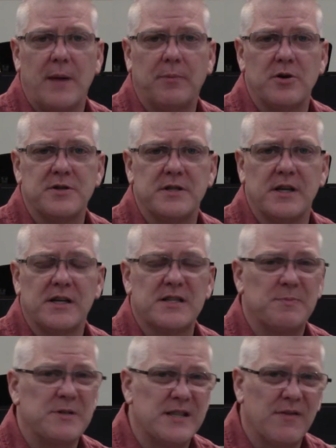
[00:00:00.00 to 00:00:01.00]
chapter 6,
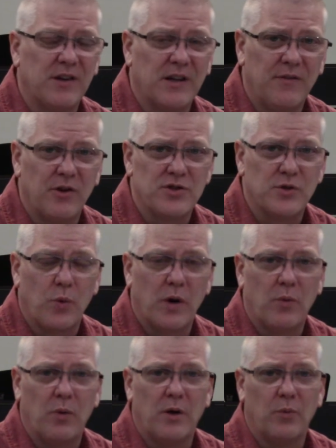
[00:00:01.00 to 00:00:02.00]
specifically verse
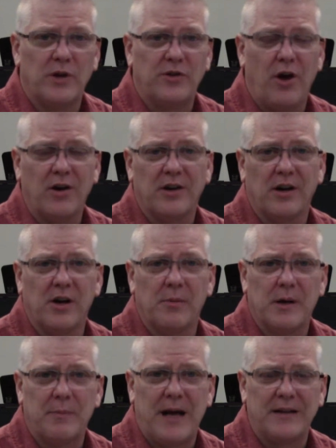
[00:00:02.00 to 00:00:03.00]
21, we talked a little
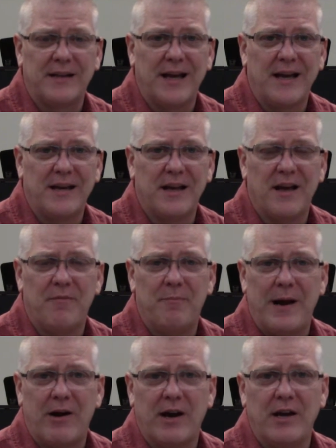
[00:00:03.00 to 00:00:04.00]
bit about the idea
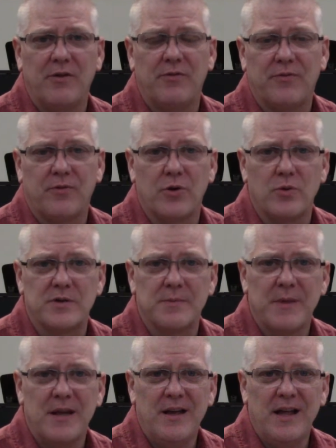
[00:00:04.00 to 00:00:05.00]
of bearing fruit.
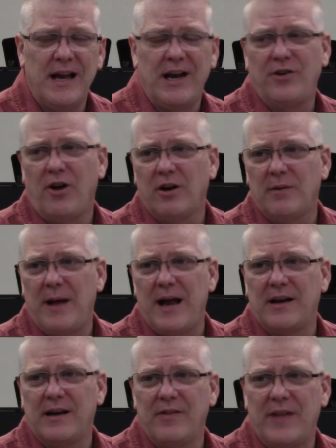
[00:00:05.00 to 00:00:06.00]
And I talked
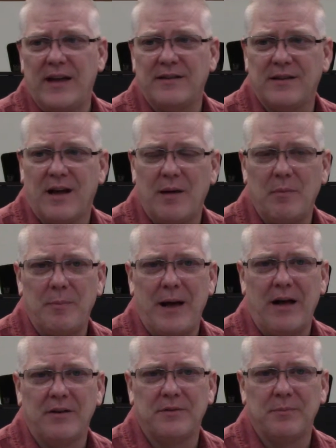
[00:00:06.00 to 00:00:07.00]
about it in that time
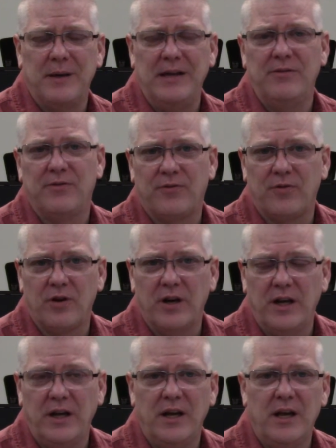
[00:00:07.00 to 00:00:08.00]
about being
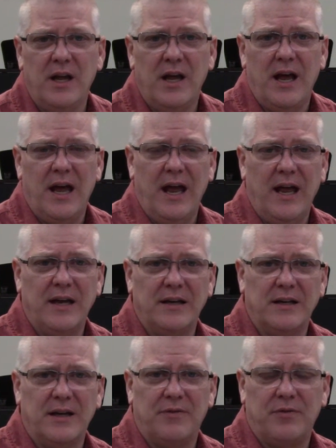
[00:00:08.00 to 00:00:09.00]
free
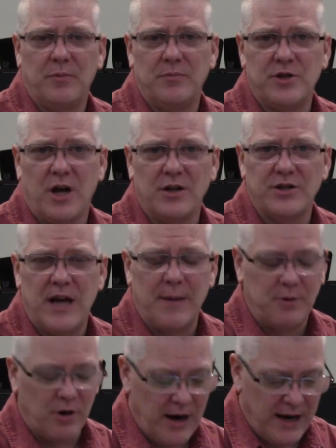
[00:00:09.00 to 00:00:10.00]
and from John
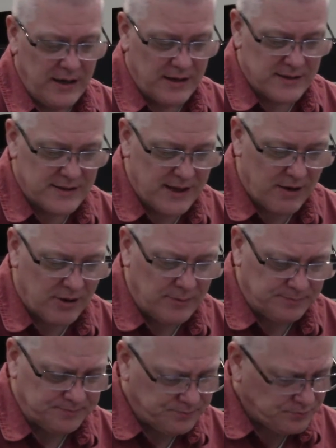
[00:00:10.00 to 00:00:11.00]
chapter 8, etc.